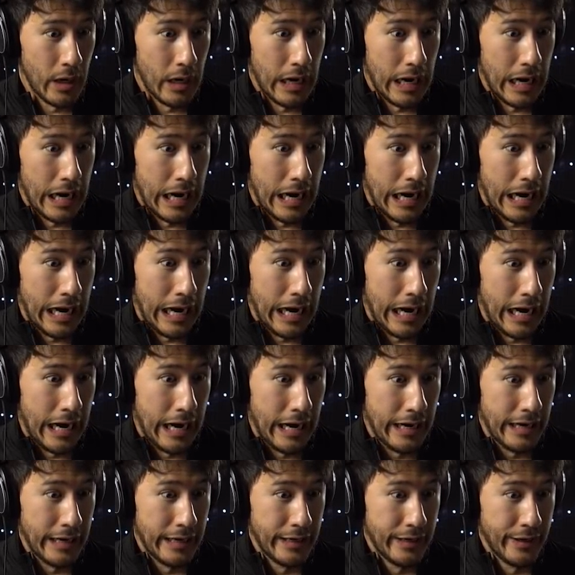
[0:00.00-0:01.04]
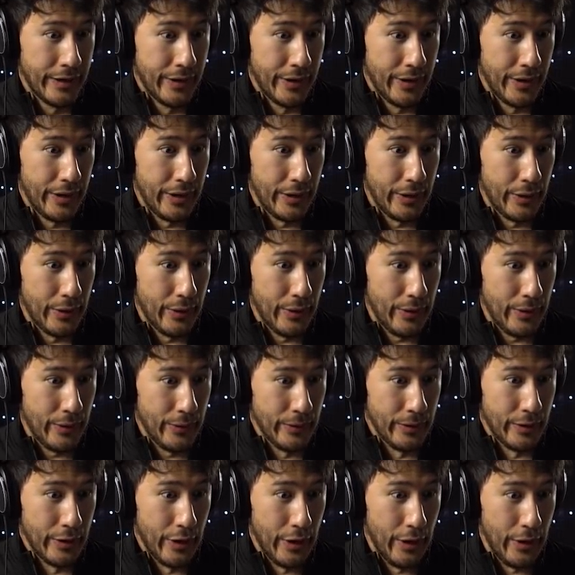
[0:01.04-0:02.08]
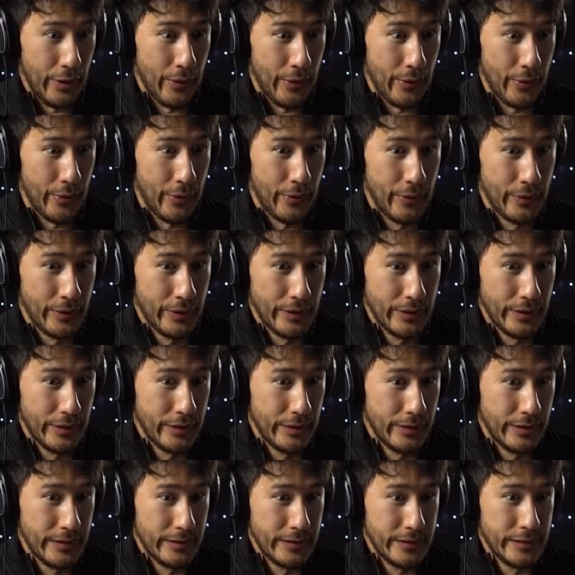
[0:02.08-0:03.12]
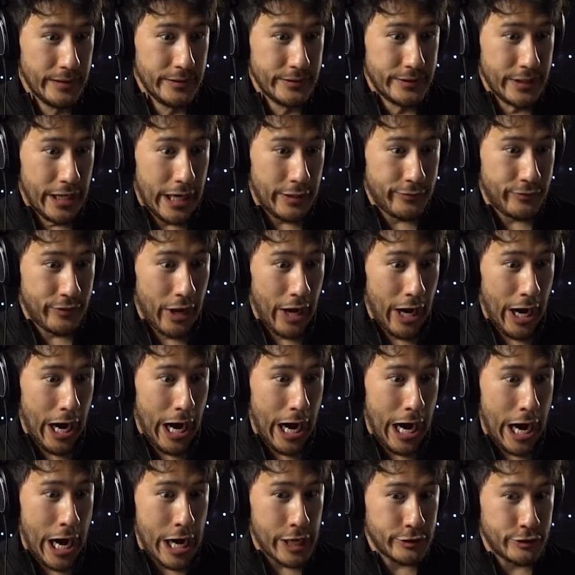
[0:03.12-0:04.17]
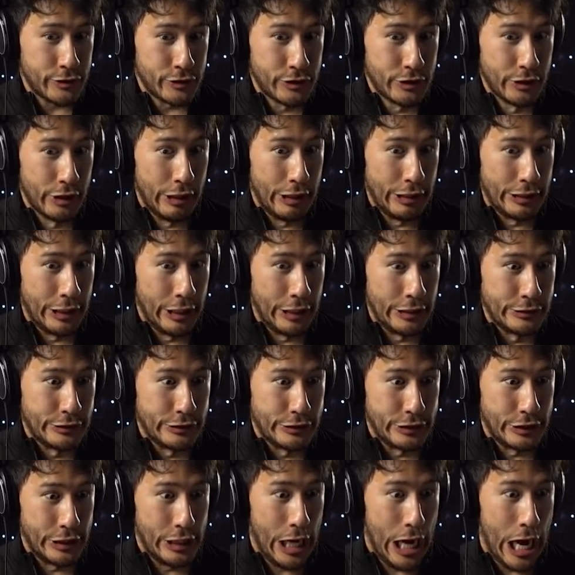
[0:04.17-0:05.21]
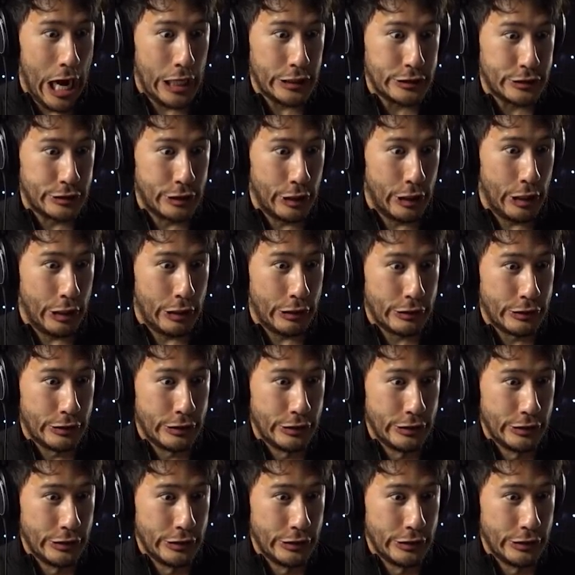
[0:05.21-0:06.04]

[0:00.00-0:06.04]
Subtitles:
Ah. Hello? Uh-oh. Is that the hash-slinging slasher?